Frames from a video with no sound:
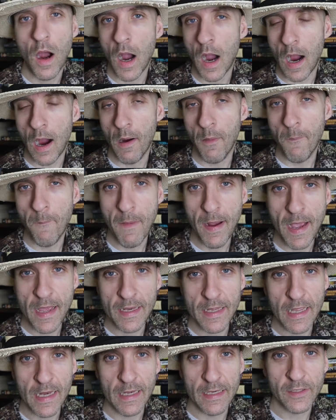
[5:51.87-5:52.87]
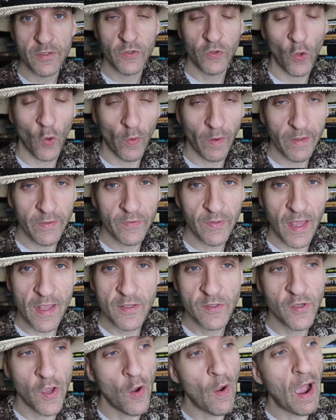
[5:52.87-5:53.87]
Uh, in his stories.
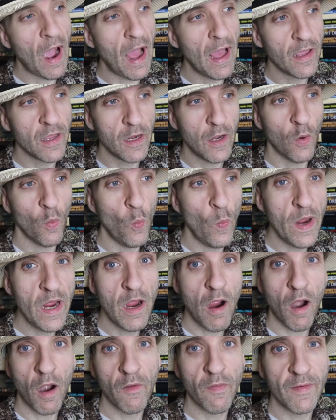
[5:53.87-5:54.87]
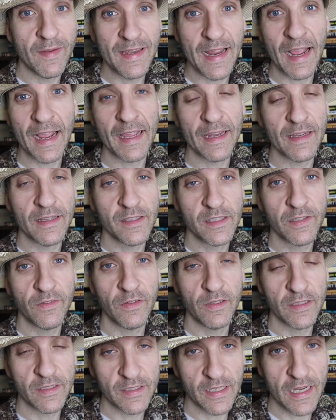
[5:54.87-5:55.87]
And so, uh, you know, we are the decadent
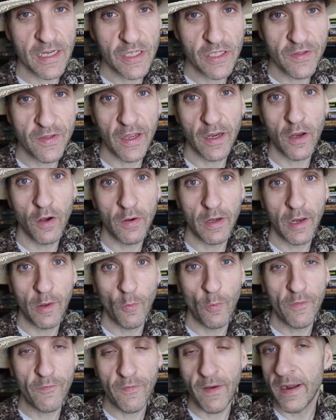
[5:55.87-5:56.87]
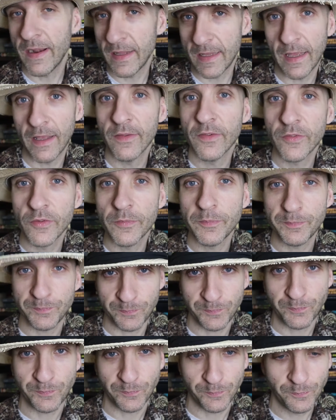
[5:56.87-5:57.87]
civilization that Conan would fight against
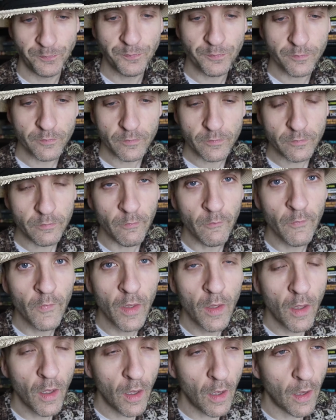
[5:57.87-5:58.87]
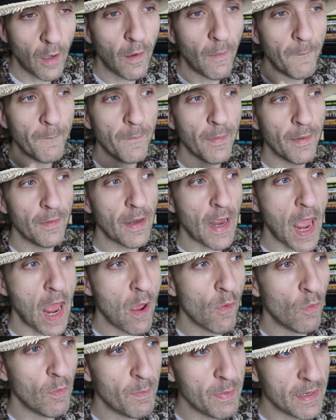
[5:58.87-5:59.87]
um, and,
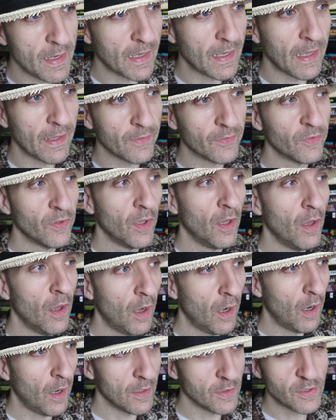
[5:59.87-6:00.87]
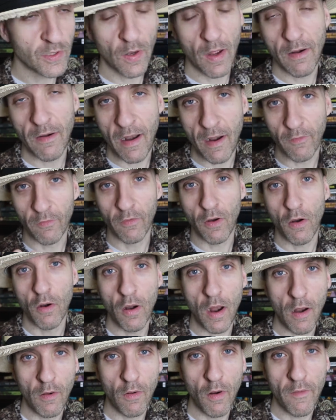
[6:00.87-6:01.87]
and would be against. Uh, and so I, I,
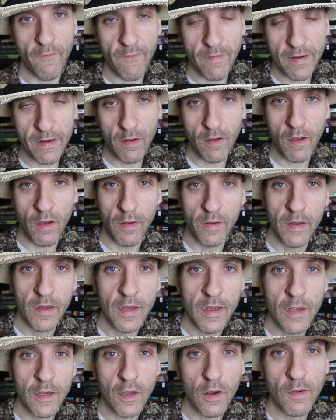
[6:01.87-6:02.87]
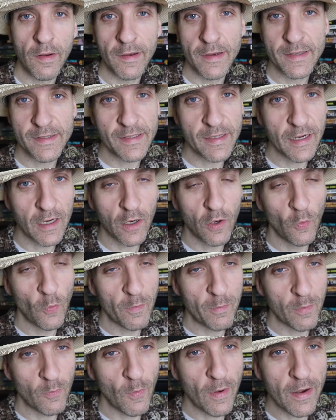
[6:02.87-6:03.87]
wrote, I wrote a video called Conan is the Hero
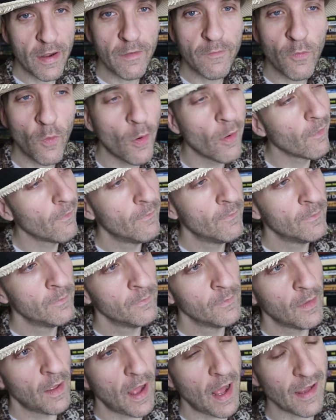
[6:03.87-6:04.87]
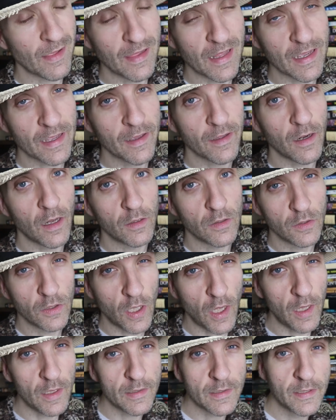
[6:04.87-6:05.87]
We've Been Waiting For. I like it a
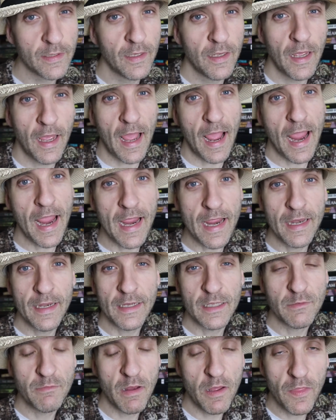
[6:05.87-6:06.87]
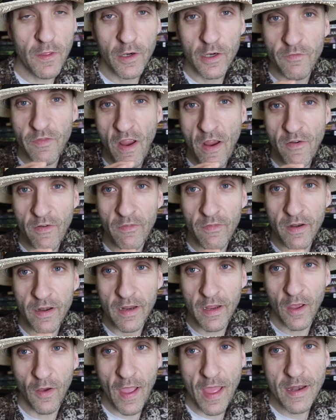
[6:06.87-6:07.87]
lot. And it's my third favorite
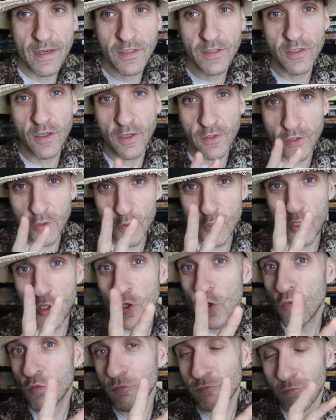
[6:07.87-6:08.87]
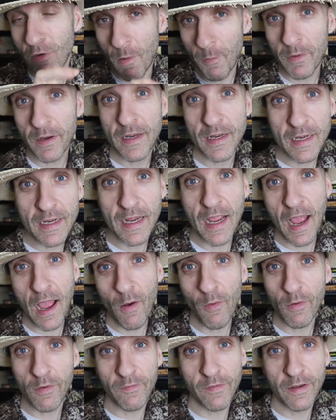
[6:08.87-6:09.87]
video. And this is also two Robert E.
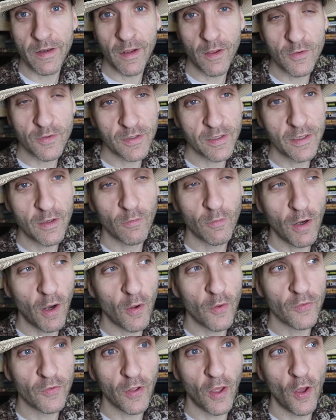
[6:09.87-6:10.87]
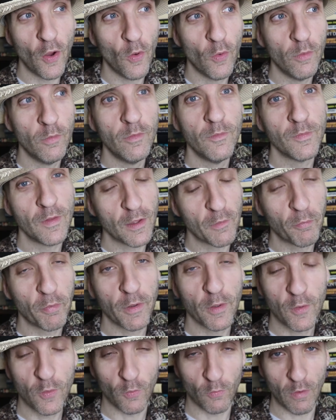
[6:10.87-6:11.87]
Howard videos in a row. So that's
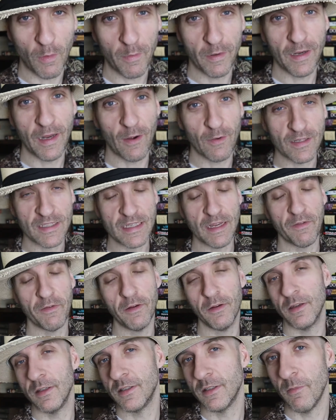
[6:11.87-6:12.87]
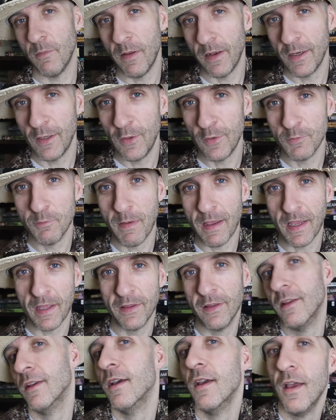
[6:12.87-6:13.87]
pretty cool. Robert E. Howard's definitely somebody who's
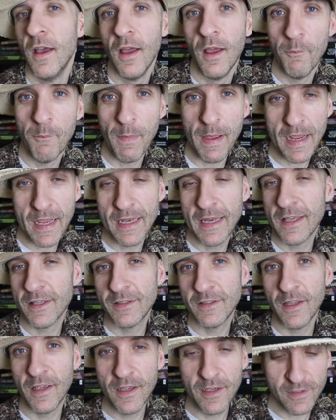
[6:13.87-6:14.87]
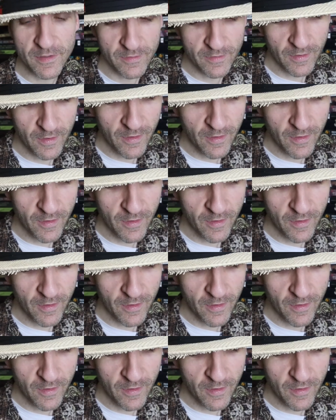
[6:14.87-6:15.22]
making, the, making his, his,